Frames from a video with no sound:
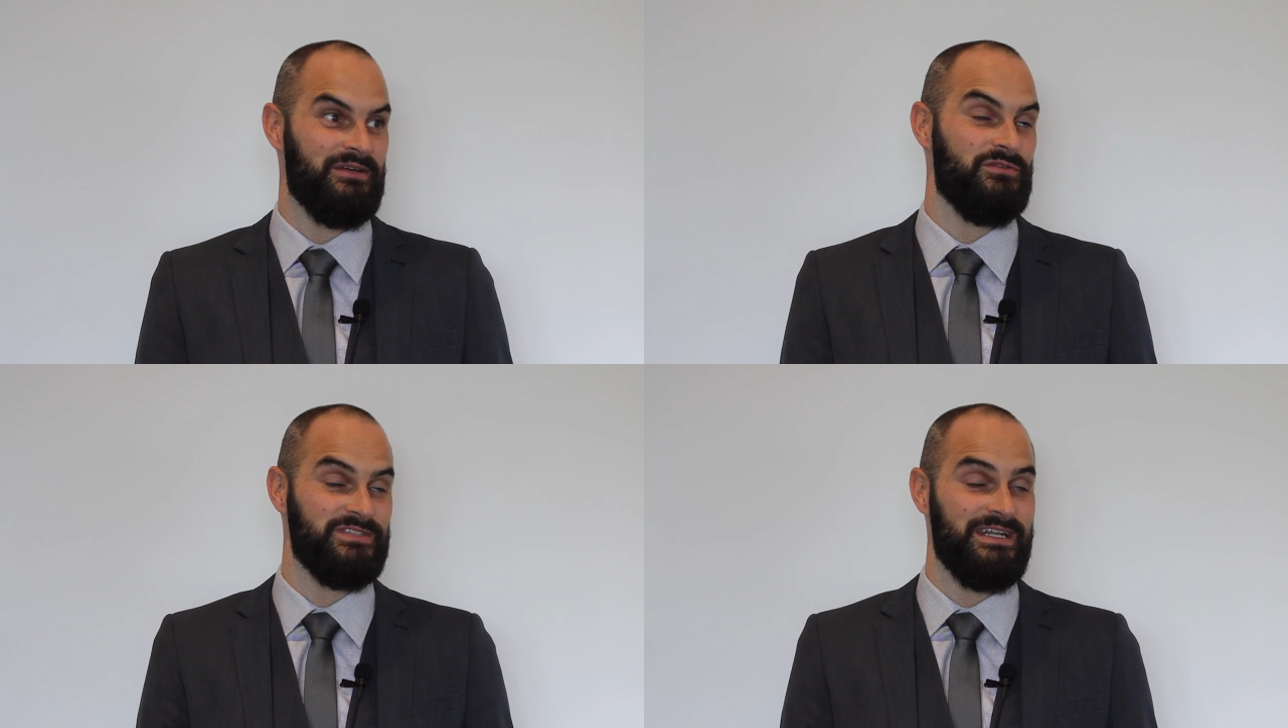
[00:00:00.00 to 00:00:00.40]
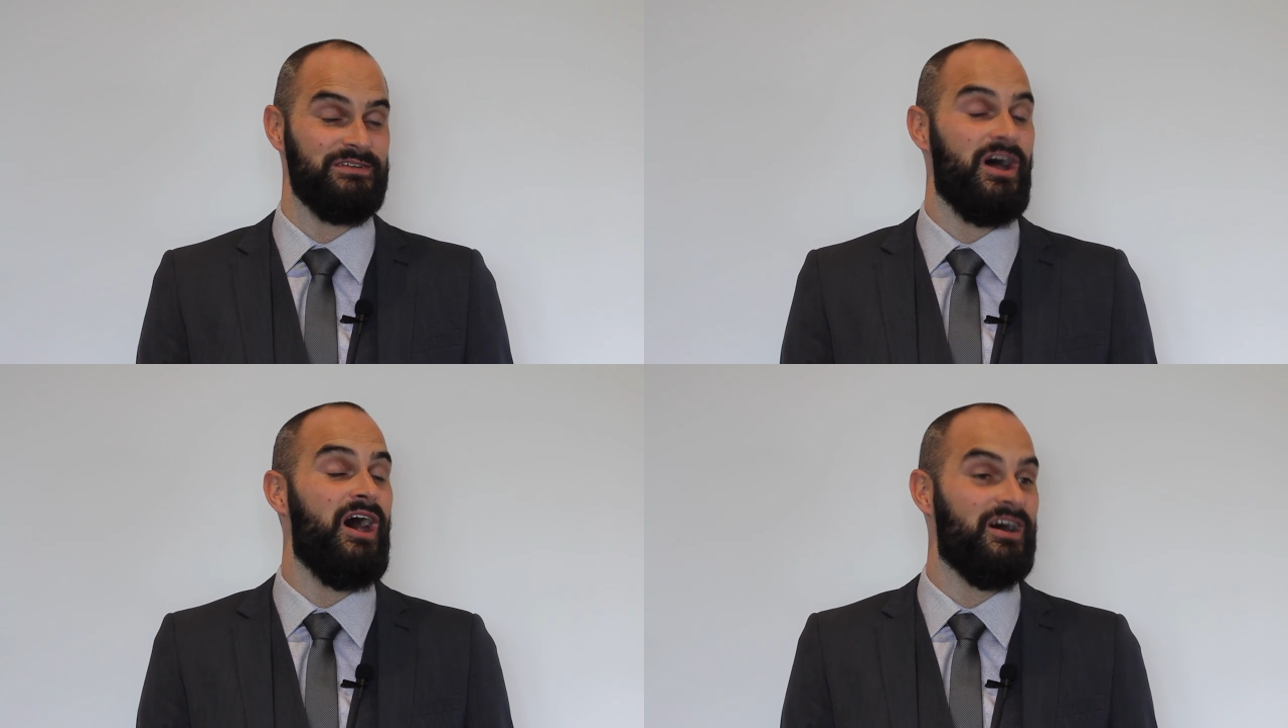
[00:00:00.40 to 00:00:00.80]
obviously that
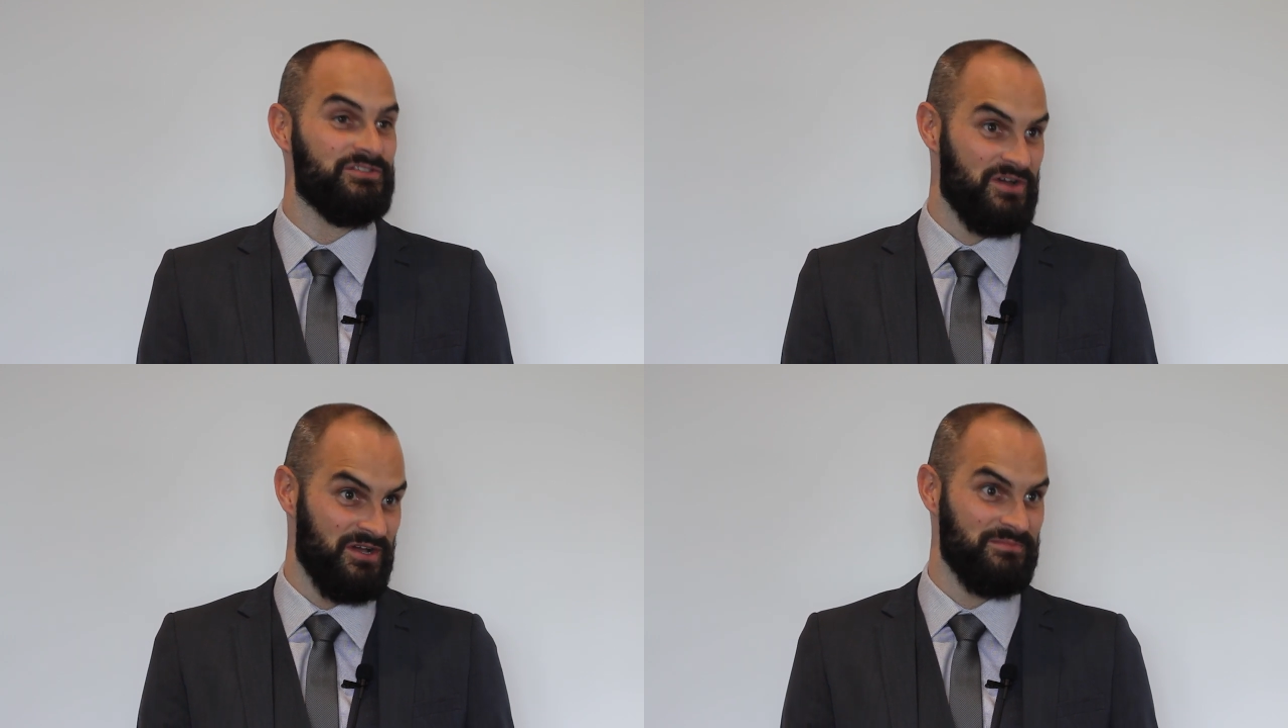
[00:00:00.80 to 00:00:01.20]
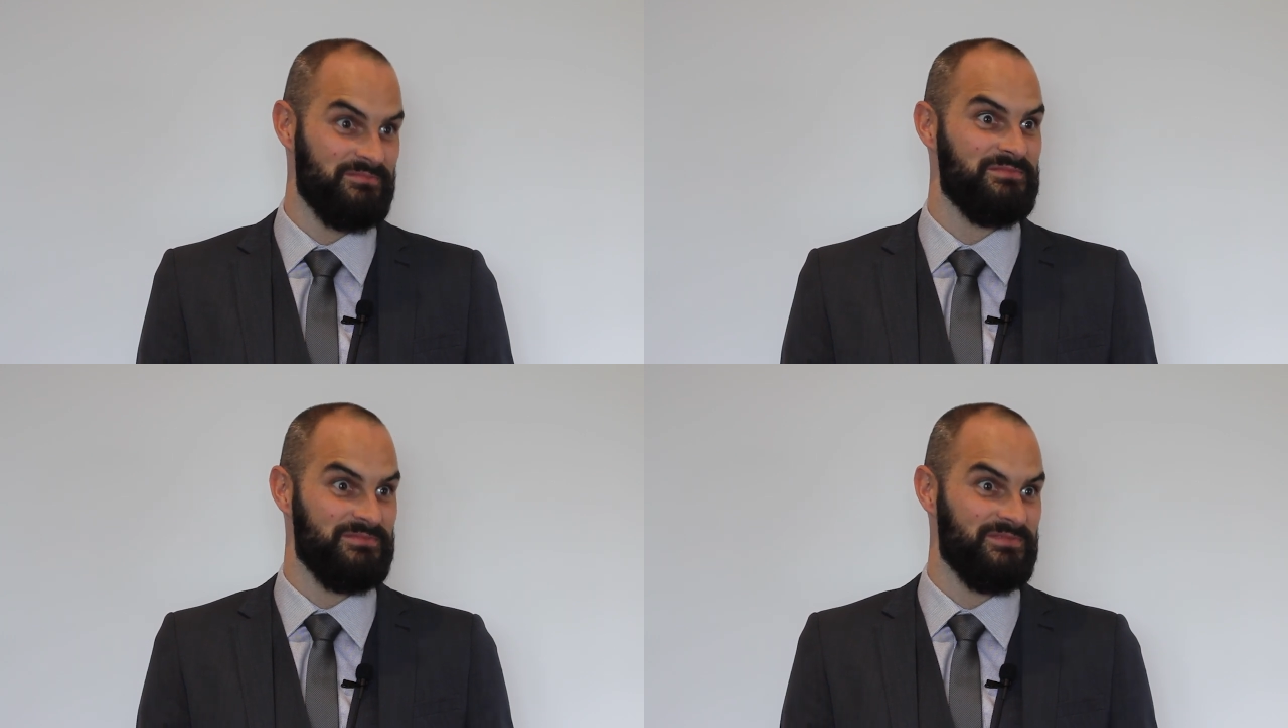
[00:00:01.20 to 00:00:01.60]
was a hard
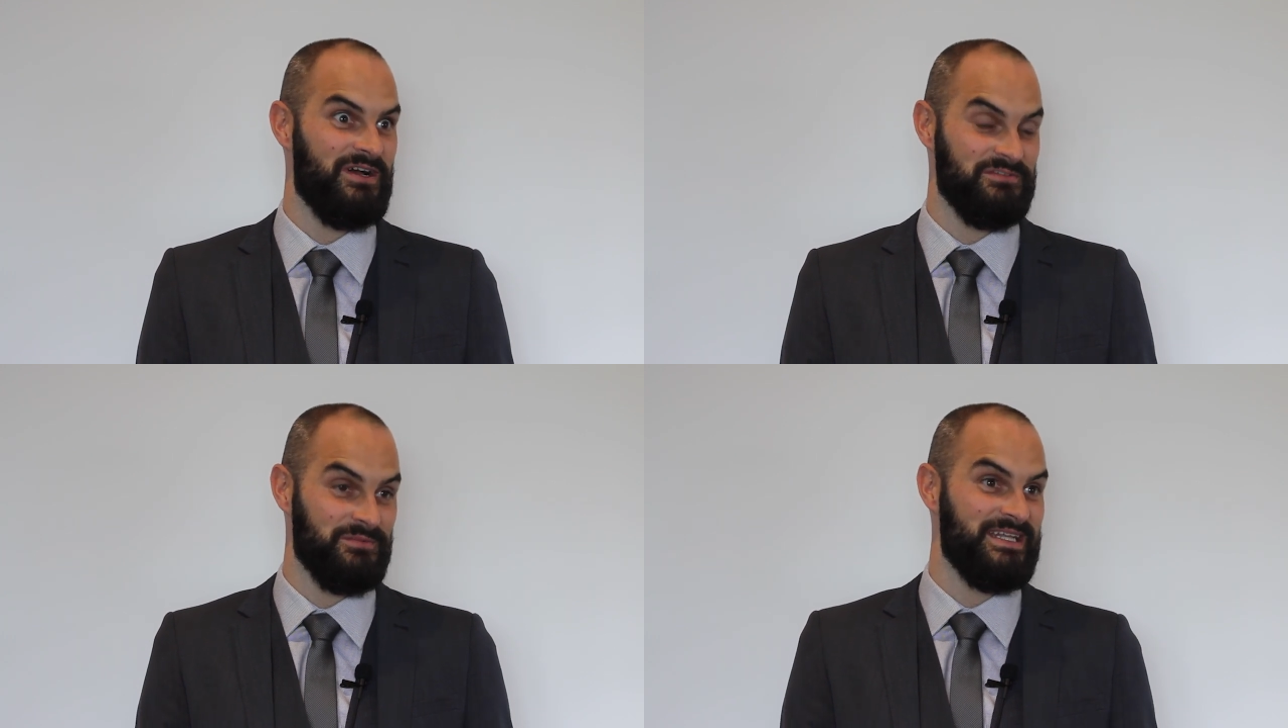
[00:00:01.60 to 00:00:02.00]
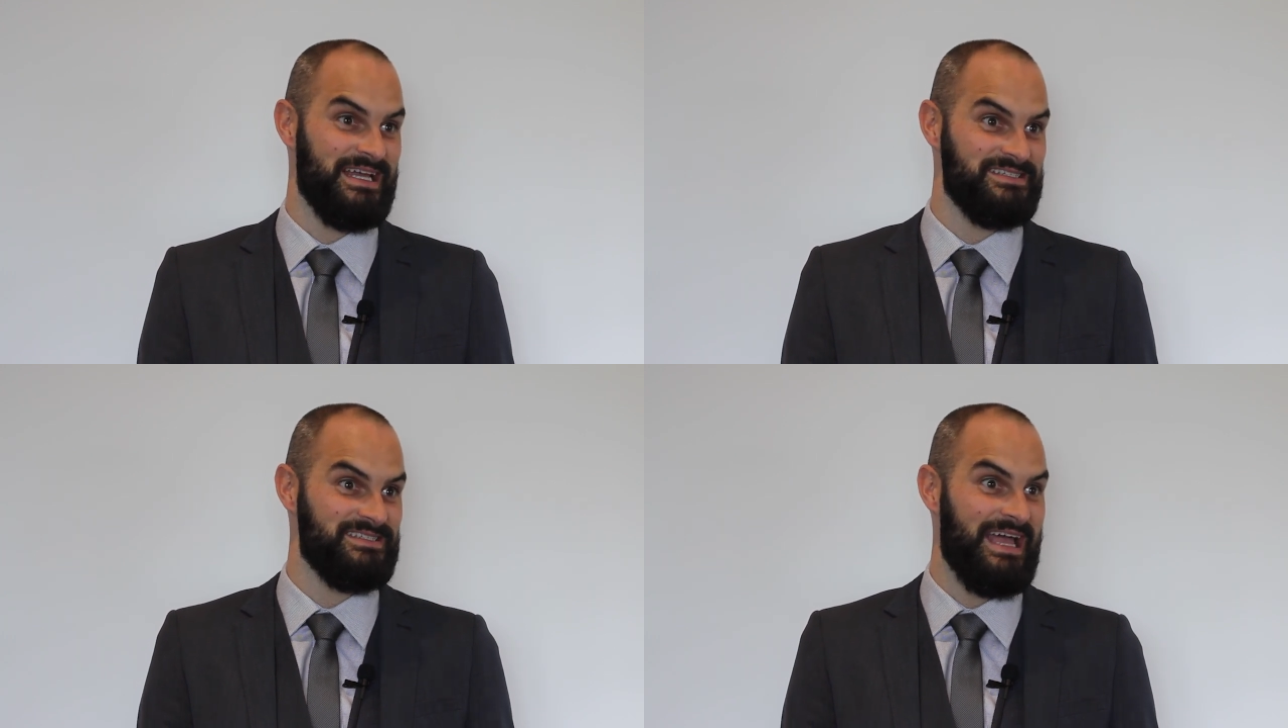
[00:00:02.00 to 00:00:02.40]
time after my
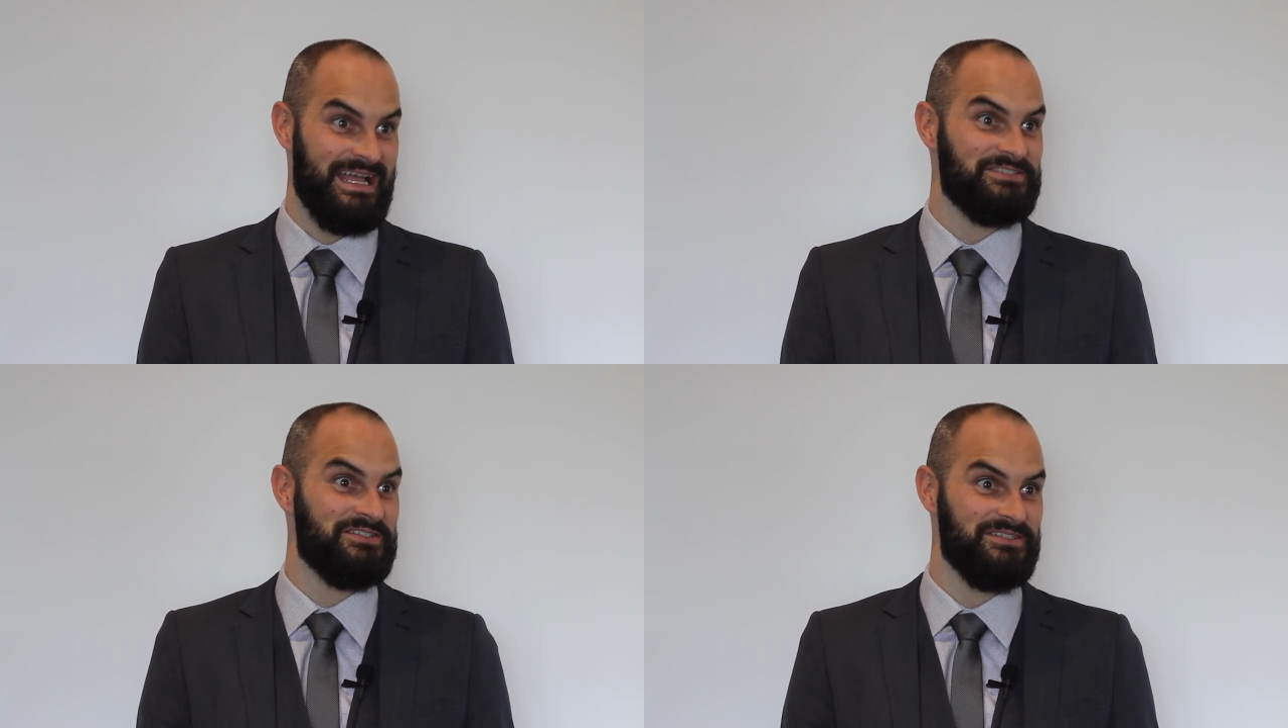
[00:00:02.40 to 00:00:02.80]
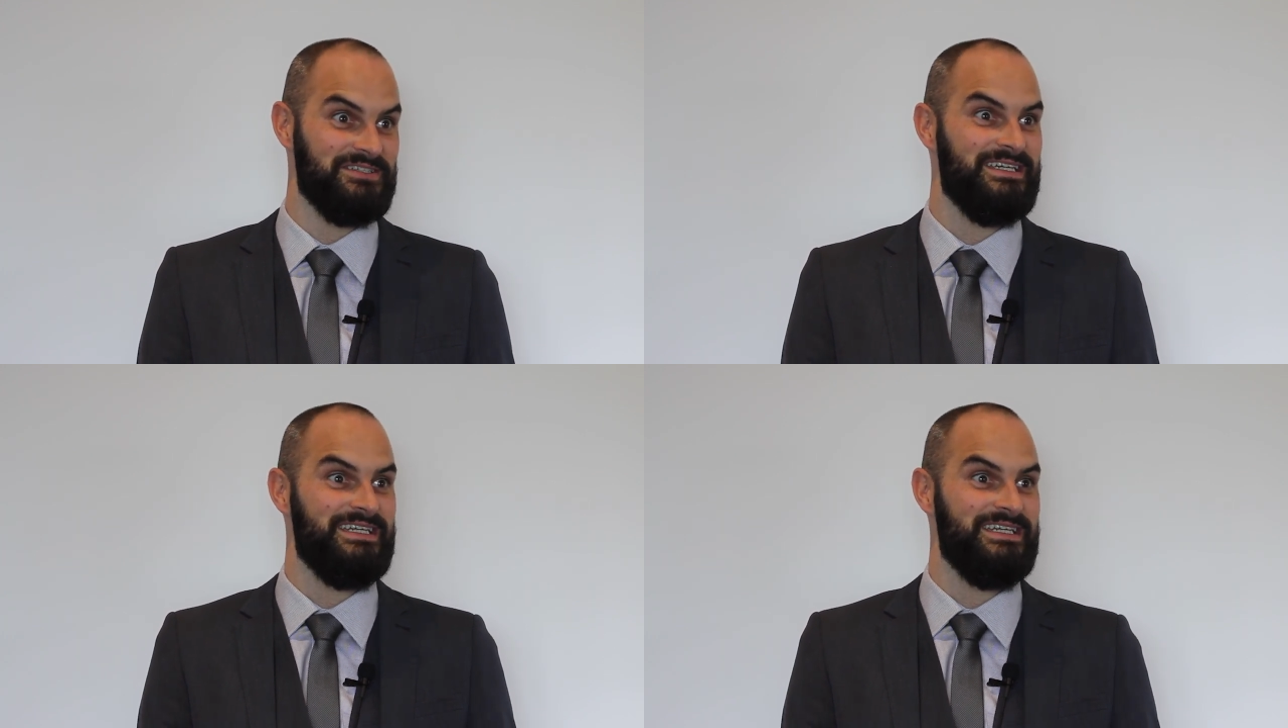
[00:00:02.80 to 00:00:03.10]
dad's accident.